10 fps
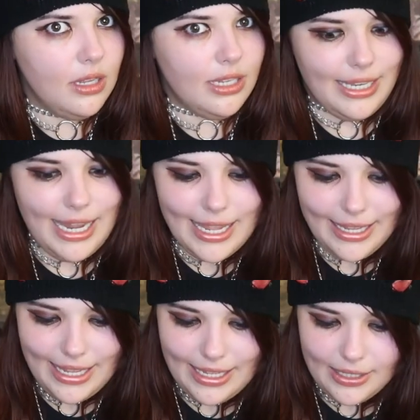
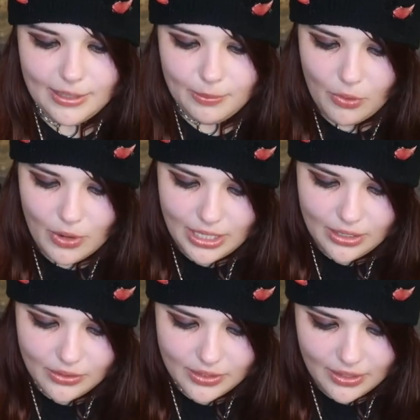Nikki, you're
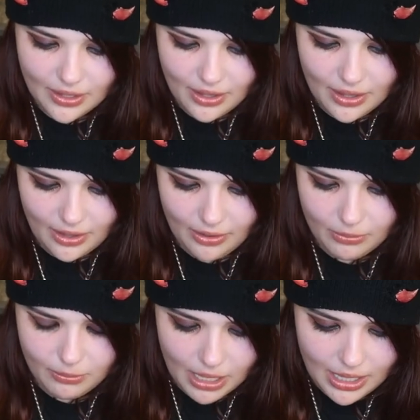spoiling us,
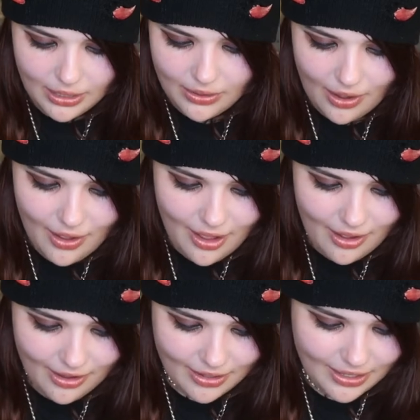girl. My
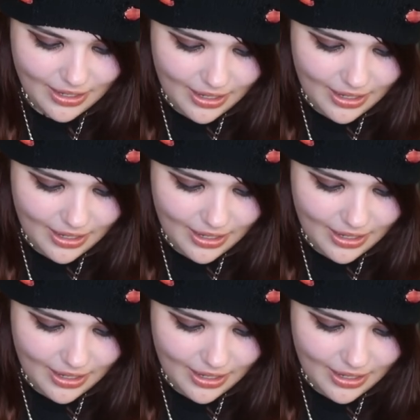God.